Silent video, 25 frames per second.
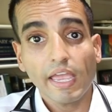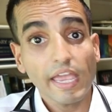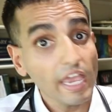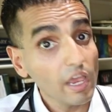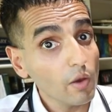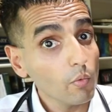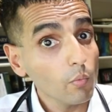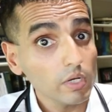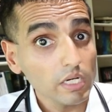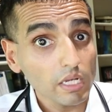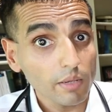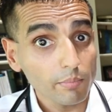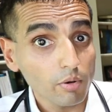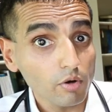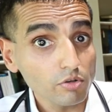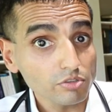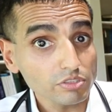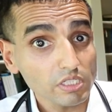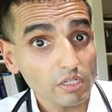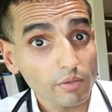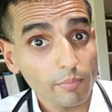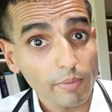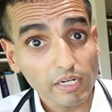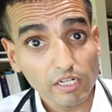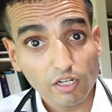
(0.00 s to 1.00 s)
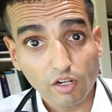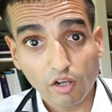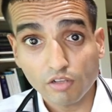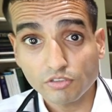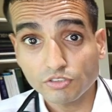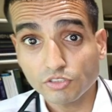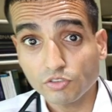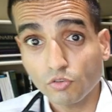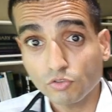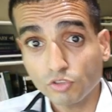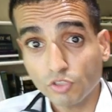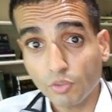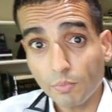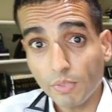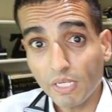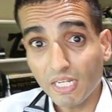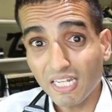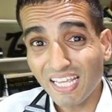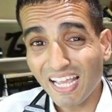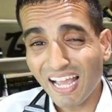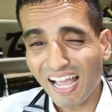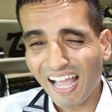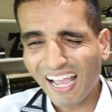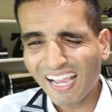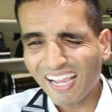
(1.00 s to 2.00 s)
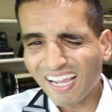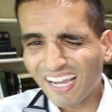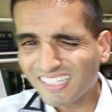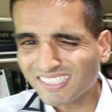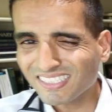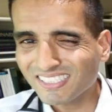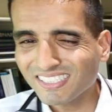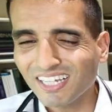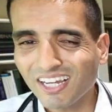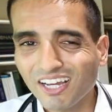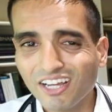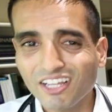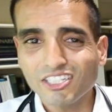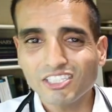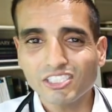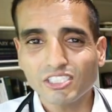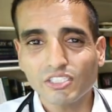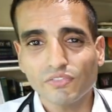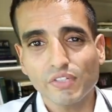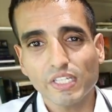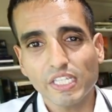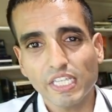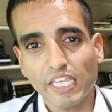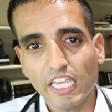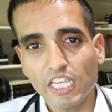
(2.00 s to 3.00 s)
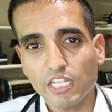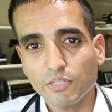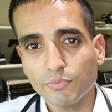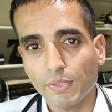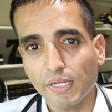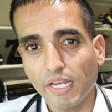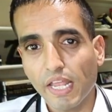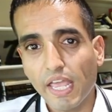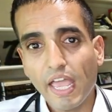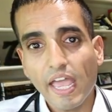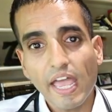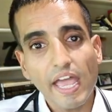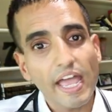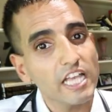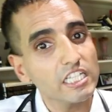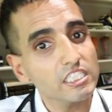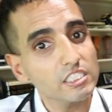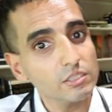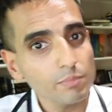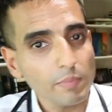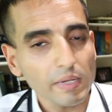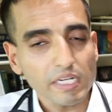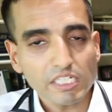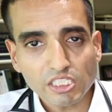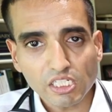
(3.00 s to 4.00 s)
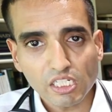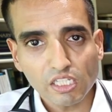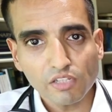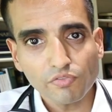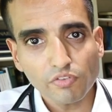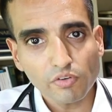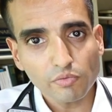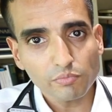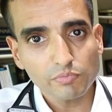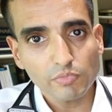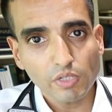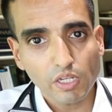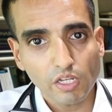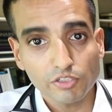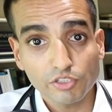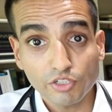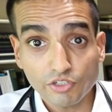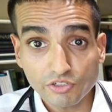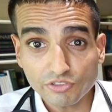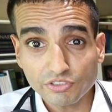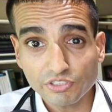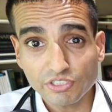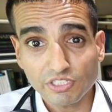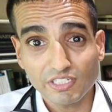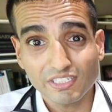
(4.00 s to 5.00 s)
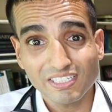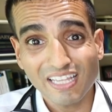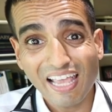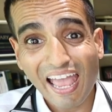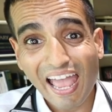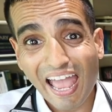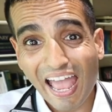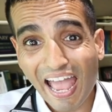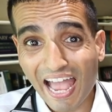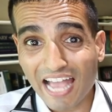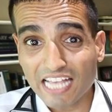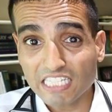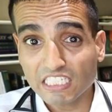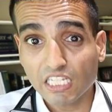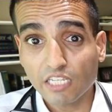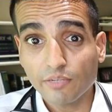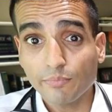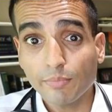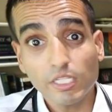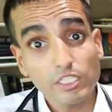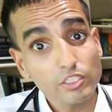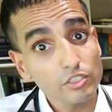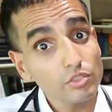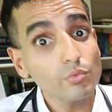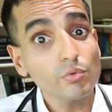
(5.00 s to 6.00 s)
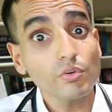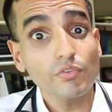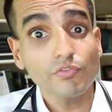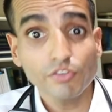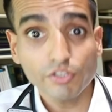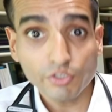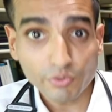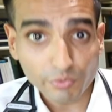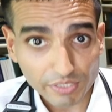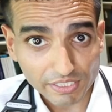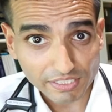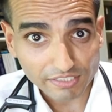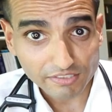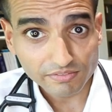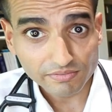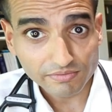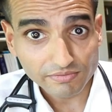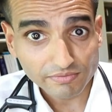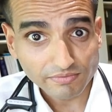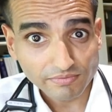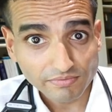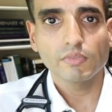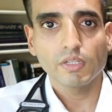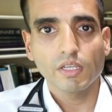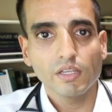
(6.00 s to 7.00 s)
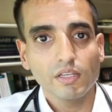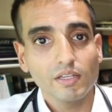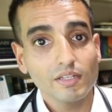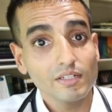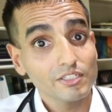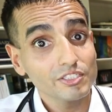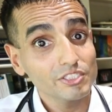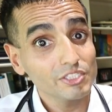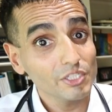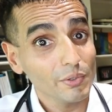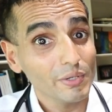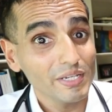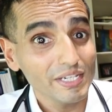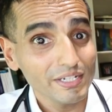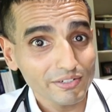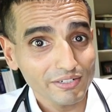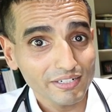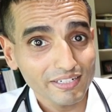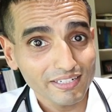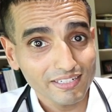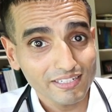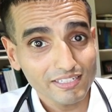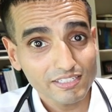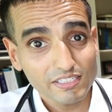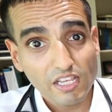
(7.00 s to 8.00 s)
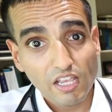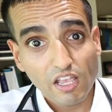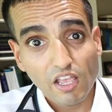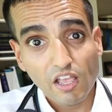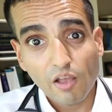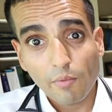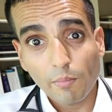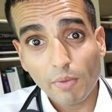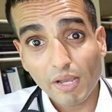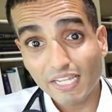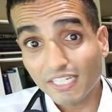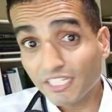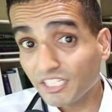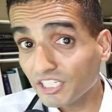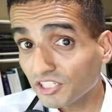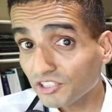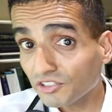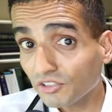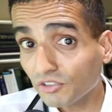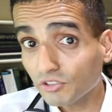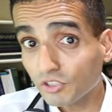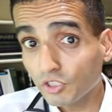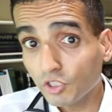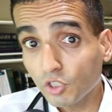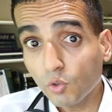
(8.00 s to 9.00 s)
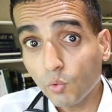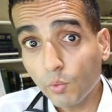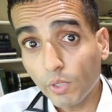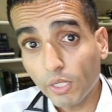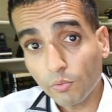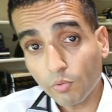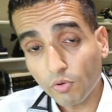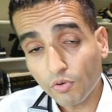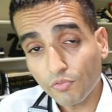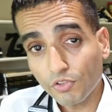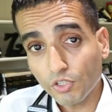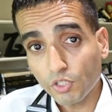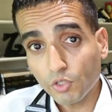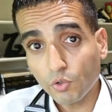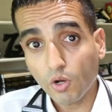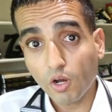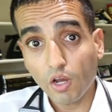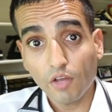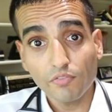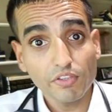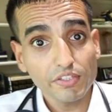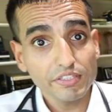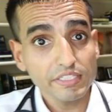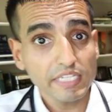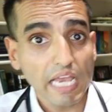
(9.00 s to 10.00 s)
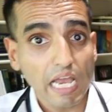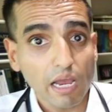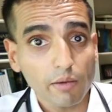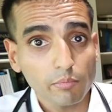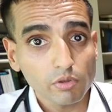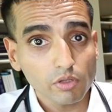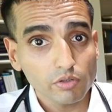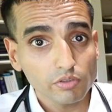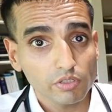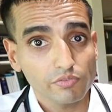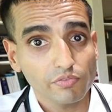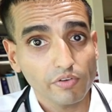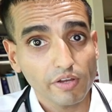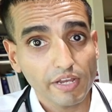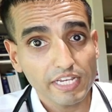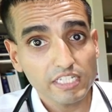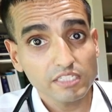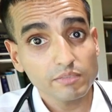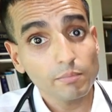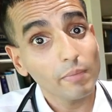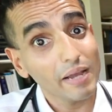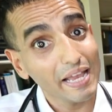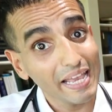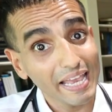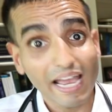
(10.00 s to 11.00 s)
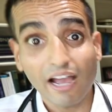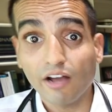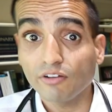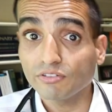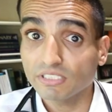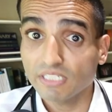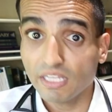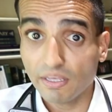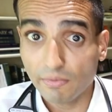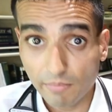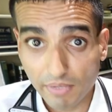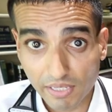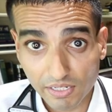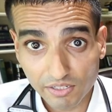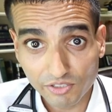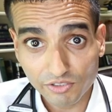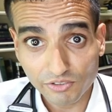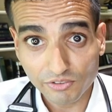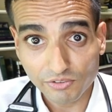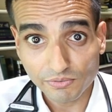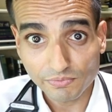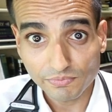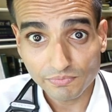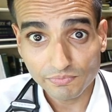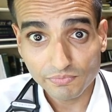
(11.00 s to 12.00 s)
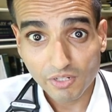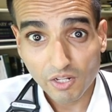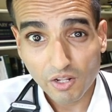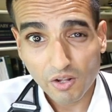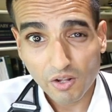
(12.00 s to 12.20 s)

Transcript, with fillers: And when I posted about it on social media, I got tons of engagement, especially from nurses asking me to review it. So here it is, my initial 2-week review of the Tablo device by Outset Medical.